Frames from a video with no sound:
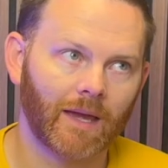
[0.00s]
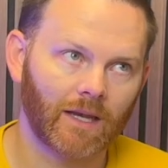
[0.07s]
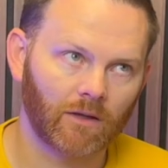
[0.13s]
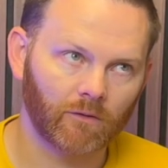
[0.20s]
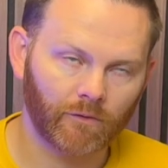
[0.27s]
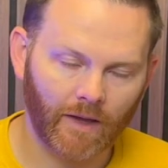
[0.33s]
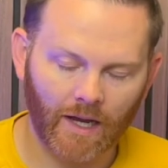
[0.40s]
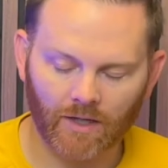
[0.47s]

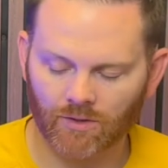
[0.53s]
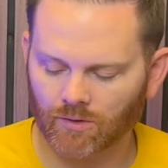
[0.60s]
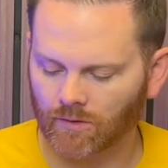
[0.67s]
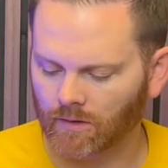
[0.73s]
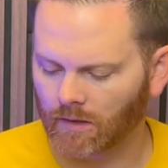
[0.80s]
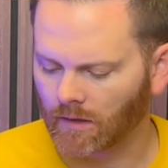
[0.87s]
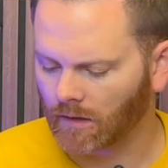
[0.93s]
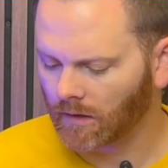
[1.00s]

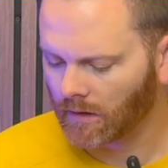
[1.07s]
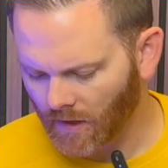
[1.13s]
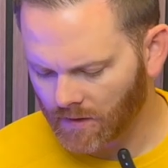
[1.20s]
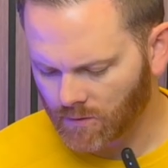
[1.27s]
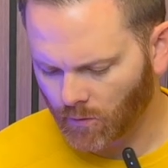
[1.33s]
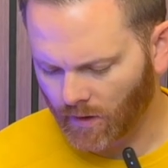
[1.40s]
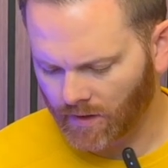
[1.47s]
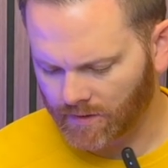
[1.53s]
manufacturing
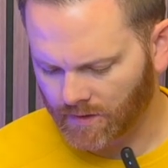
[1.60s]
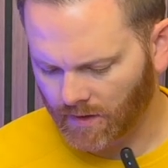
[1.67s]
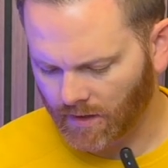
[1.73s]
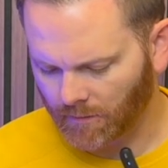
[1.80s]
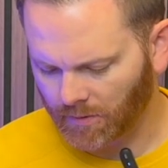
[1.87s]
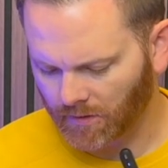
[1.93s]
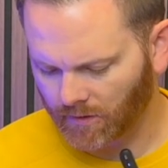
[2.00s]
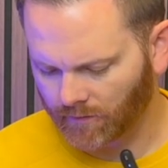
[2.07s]
as well as a
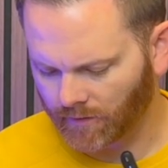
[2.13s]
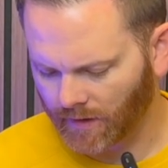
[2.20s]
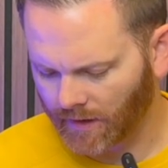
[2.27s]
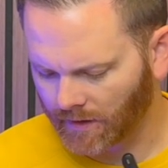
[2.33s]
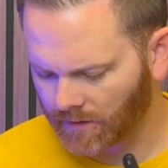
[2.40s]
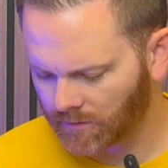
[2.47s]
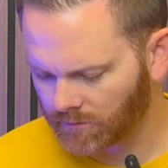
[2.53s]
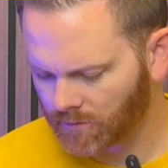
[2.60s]
couple of
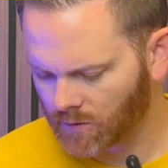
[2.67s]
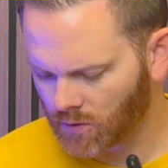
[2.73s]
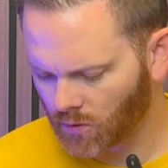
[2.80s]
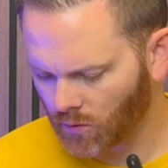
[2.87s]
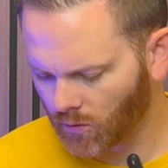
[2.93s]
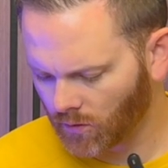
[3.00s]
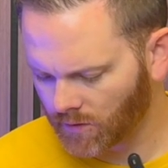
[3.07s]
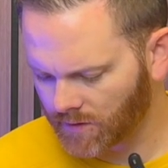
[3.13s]
like
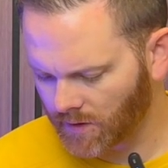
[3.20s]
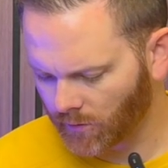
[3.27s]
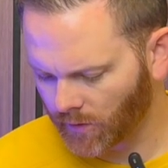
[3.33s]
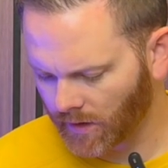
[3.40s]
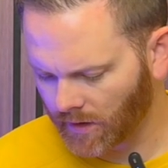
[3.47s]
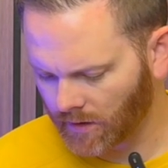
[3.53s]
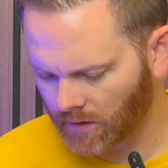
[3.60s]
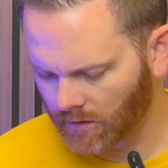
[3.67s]
tools that
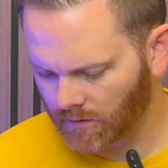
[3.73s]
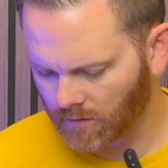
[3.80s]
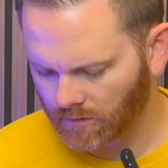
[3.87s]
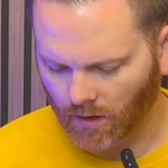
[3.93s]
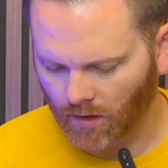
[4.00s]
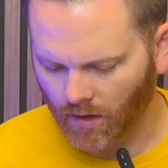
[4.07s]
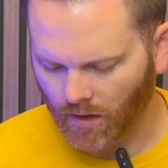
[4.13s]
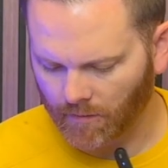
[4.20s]
we can
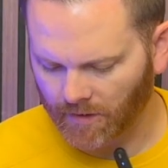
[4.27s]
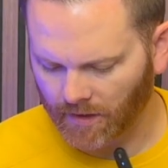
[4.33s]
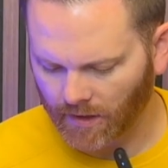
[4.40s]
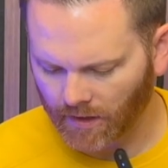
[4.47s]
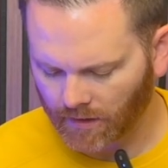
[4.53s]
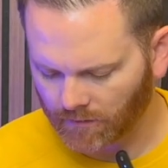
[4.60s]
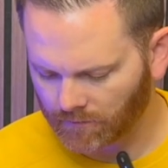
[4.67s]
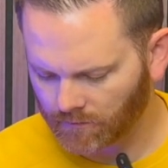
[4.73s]

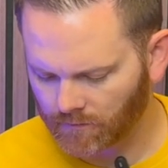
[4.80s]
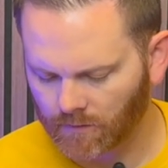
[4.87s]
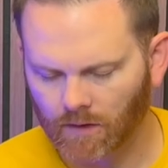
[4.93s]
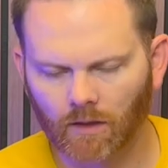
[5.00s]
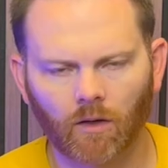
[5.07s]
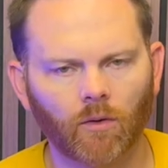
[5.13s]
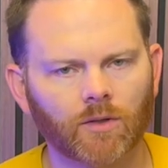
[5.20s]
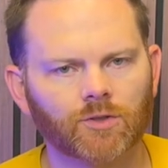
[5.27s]
accommodate,
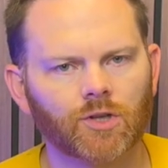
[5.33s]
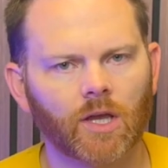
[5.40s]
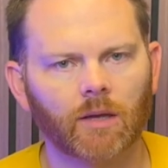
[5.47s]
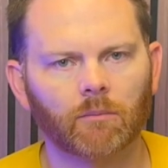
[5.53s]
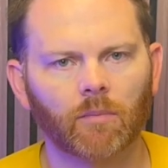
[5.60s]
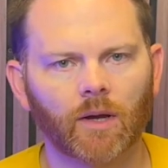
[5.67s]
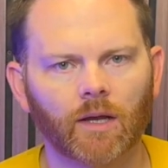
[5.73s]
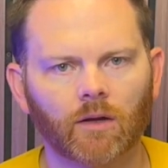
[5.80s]
you know, a
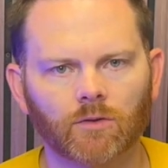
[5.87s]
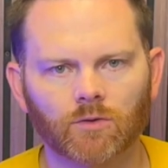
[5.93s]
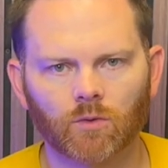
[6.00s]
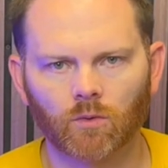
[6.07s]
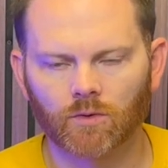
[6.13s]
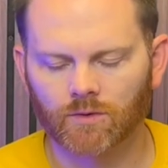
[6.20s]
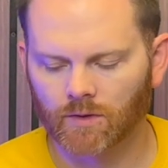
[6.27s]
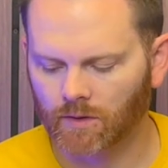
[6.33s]
chain breaker
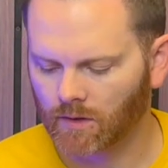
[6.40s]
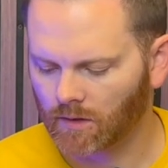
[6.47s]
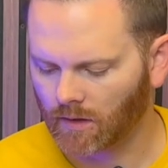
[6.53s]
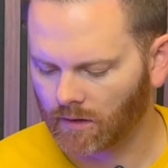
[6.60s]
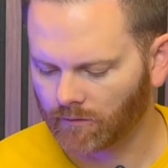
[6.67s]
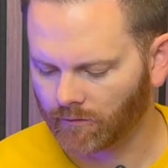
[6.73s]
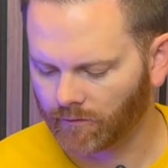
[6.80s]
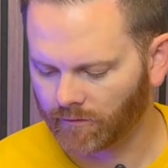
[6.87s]
tool so that you
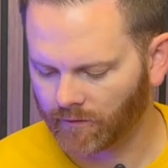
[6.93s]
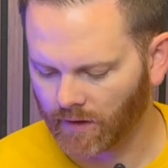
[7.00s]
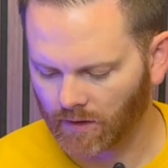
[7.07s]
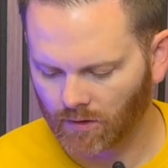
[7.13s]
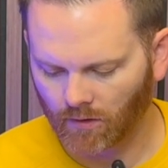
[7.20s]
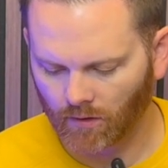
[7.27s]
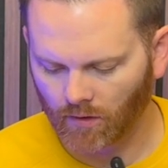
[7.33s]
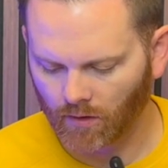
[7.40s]
can fit
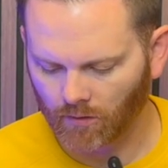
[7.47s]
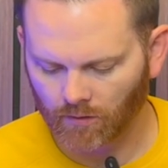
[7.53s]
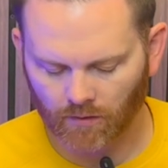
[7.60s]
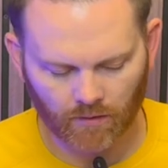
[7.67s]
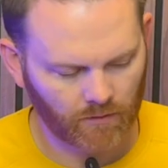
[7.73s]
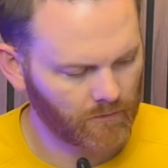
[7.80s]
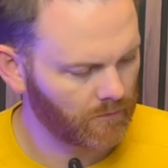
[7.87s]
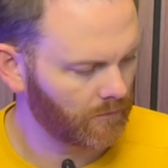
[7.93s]
your own,
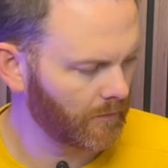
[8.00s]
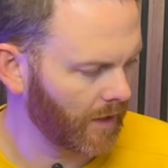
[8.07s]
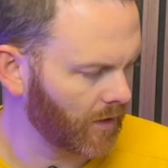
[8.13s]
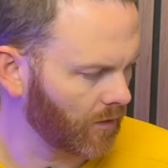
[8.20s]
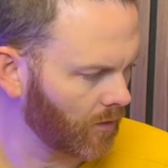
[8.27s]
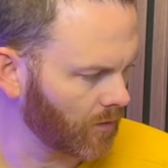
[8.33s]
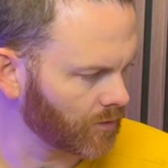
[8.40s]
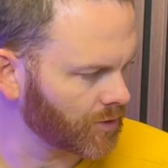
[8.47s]

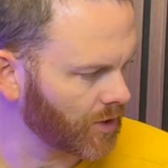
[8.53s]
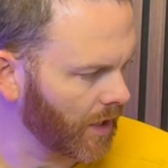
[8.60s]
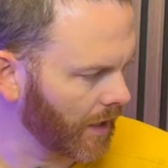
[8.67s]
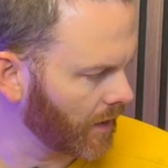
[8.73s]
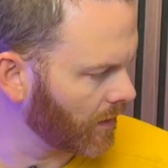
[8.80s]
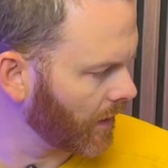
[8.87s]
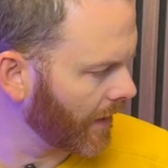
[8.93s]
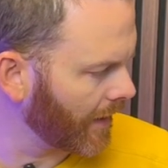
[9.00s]
make your own
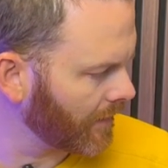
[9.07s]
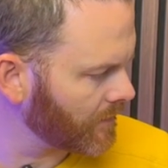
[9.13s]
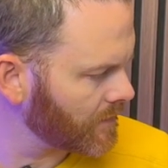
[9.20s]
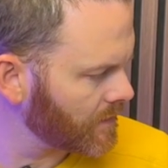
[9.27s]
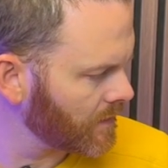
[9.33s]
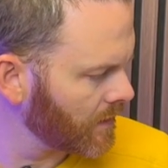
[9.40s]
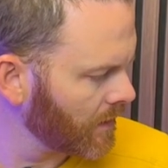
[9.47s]
chain lengths.